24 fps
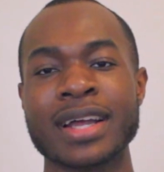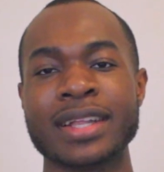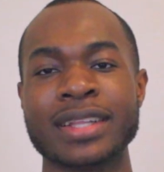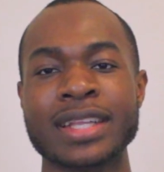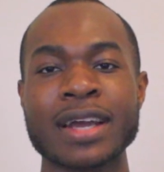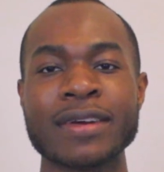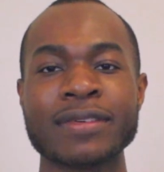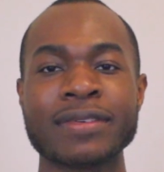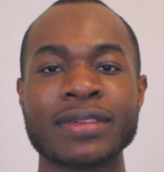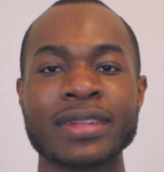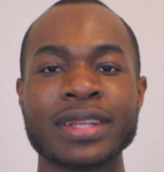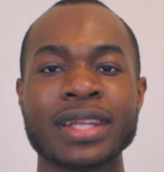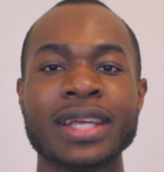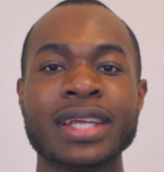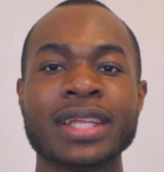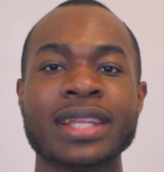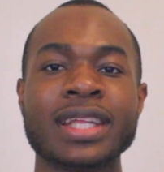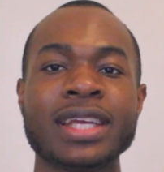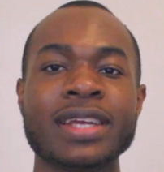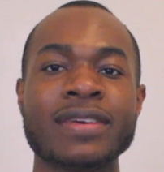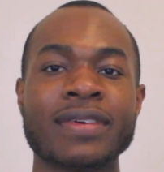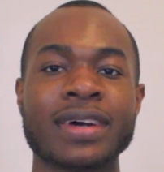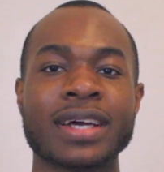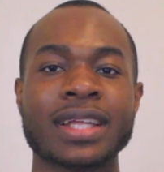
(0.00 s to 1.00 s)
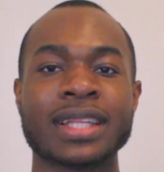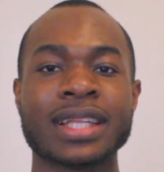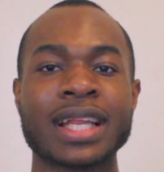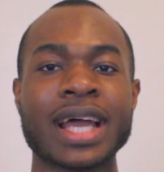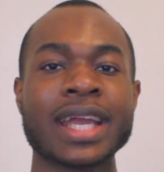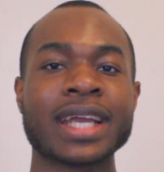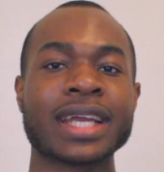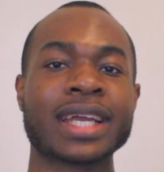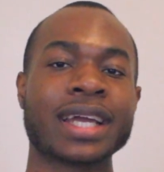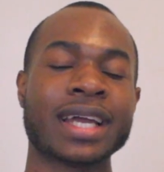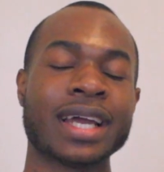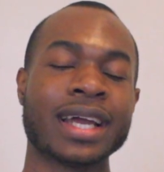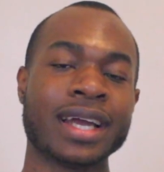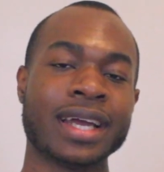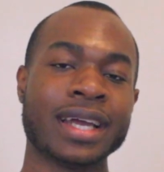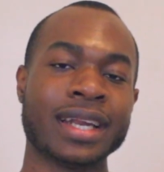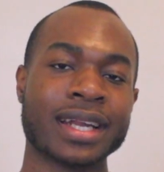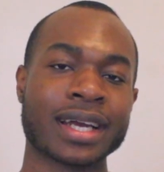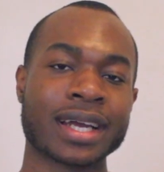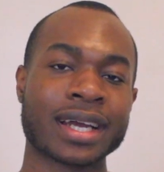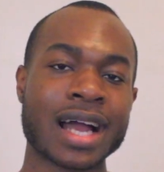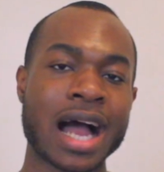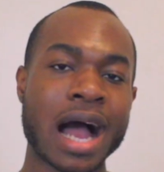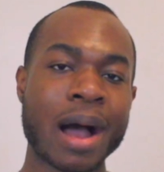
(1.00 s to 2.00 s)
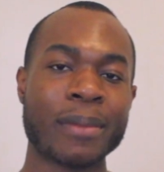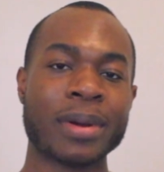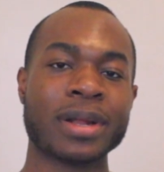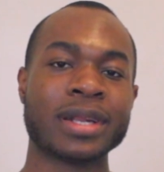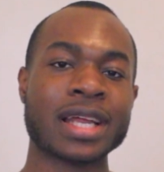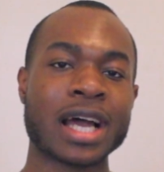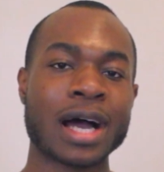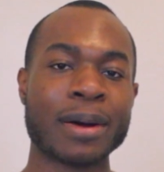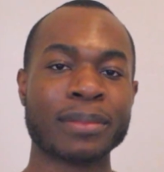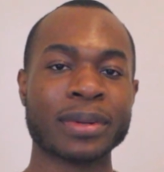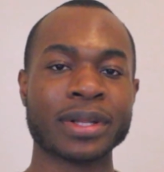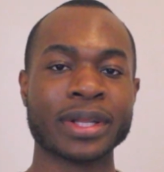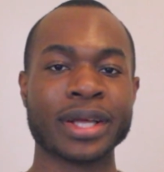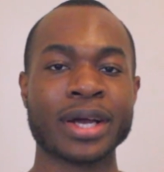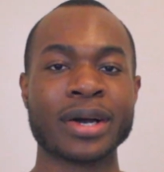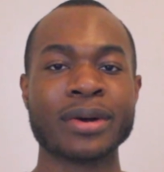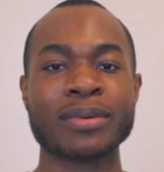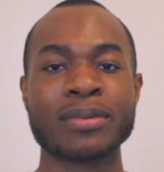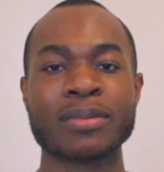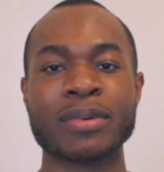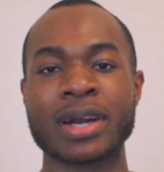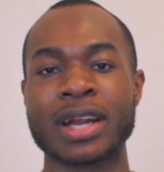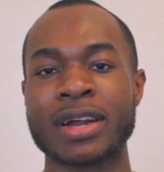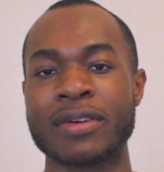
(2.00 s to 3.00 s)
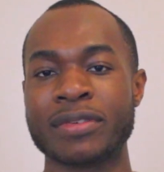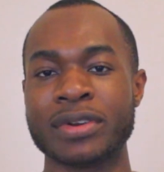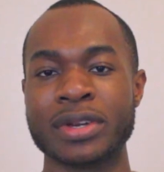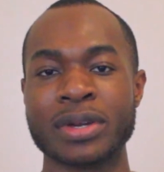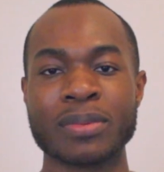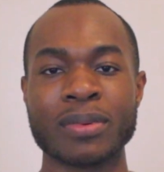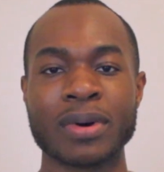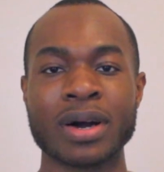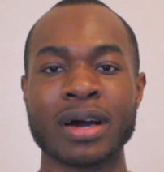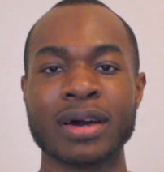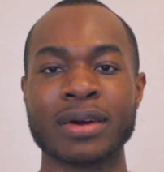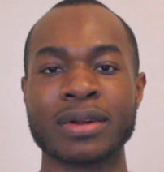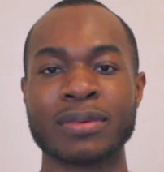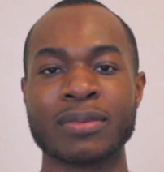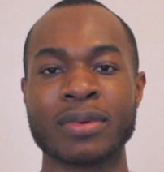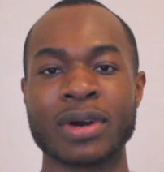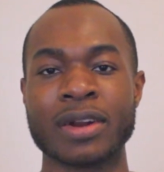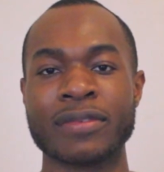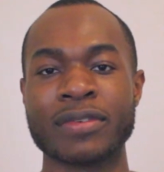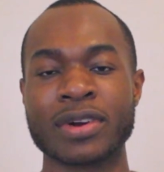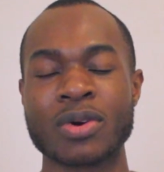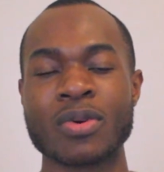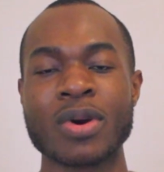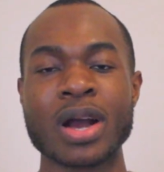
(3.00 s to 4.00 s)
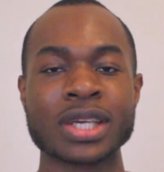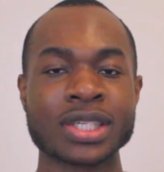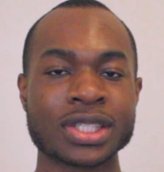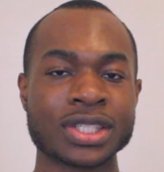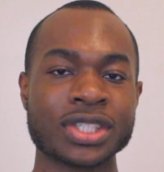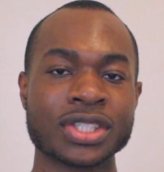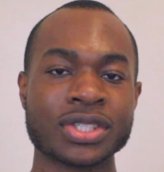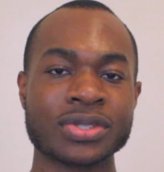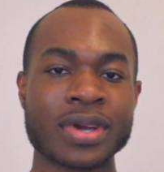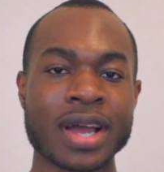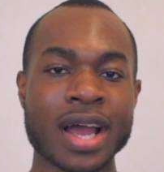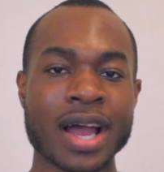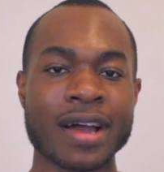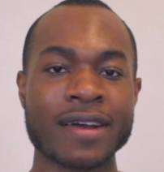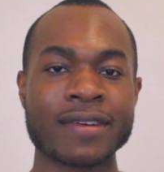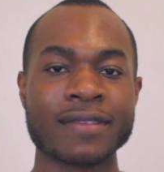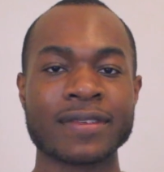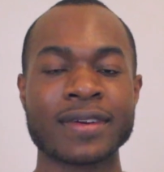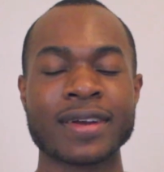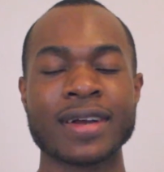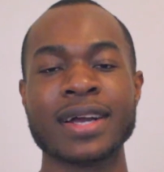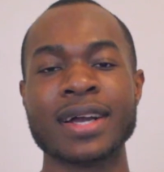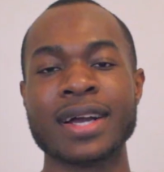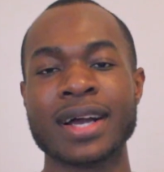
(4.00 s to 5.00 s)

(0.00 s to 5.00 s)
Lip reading: Definitely leave a like and a comment down below, whatever you want, whatever questions you have.